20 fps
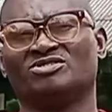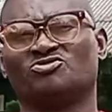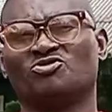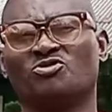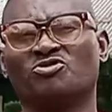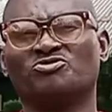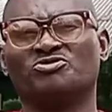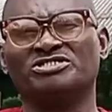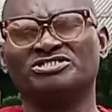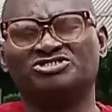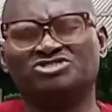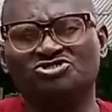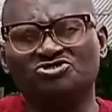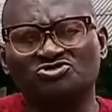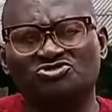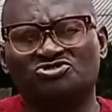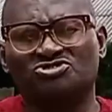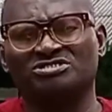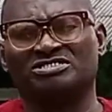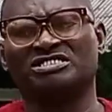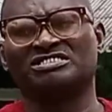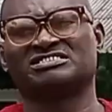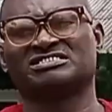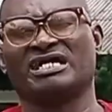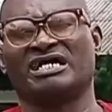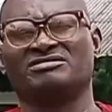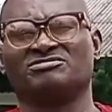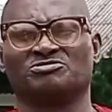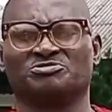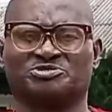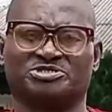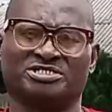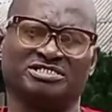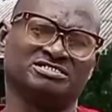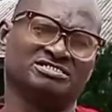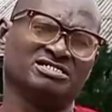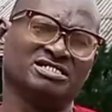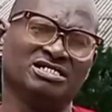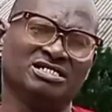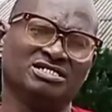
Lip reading: to reduce this kind of thing.